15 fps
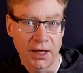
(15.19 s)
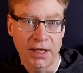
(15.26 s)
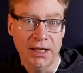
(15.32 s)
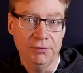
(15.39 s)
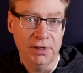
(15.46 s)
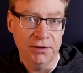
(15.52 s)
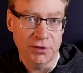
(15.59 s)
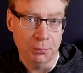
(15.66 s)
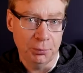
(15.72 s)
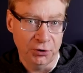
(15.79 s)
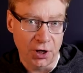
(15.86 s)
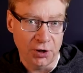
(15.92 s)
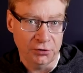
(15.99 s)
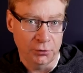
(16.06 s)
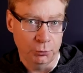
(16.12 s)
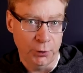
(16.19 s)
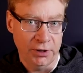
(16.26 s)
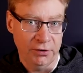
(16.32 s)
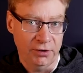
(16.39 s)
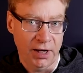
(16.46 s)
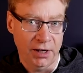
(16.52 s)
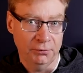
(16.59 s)
Even if the production
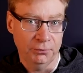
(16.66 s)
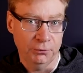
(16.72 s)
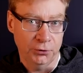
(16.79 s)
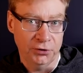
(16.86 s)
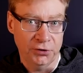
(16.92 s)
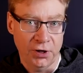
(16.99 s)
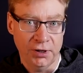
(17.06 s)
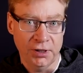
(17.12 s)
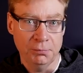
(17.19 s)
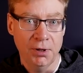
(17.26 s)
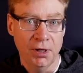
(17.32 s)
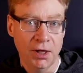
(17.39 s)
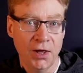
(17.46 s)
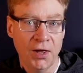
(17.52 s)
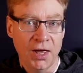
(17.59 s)
went down for a time,